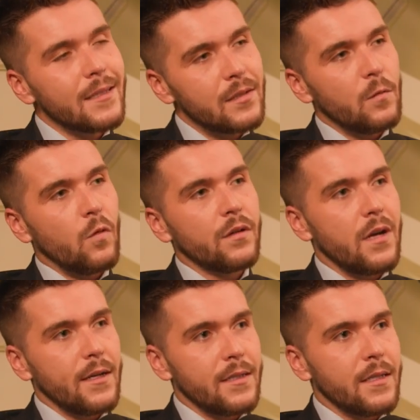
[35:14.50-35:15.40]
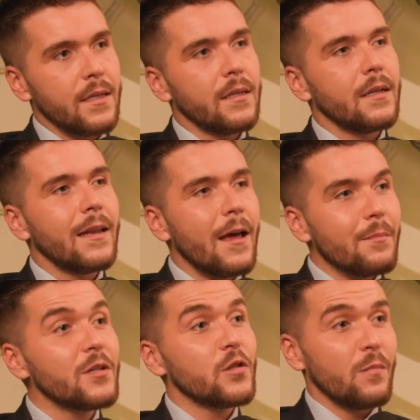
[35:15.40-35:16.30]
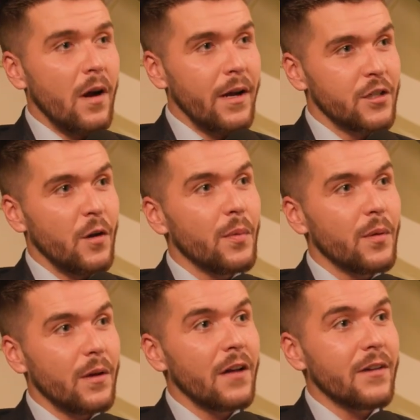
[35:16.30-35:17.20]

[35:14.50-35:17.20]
list at 190. Let me do my job